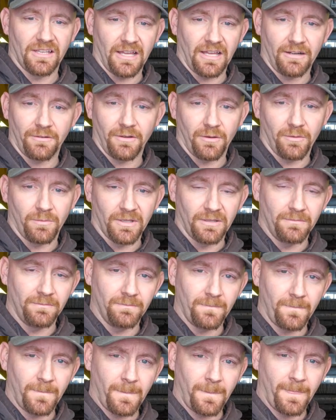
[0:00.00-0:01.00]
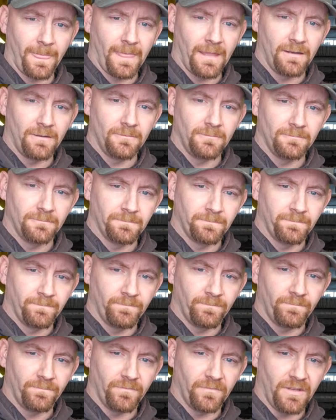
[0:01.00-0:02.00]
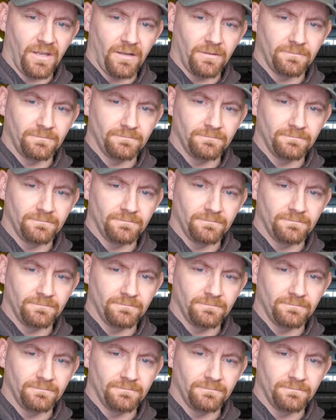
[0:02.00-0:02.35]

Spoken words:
I don't know, but yeah.